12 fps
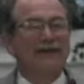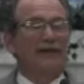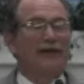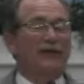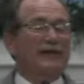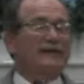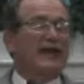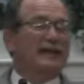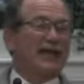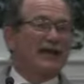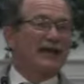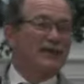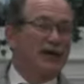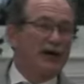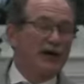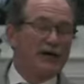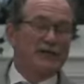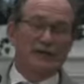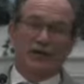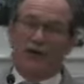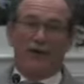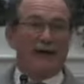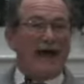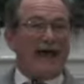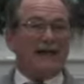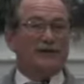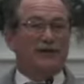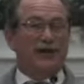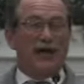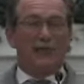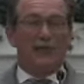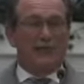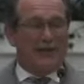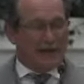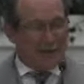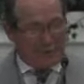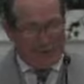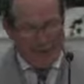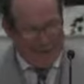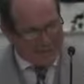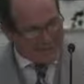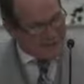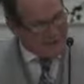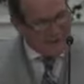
you know, they say taking drugs, you know, a mind is a terrible thing to waste.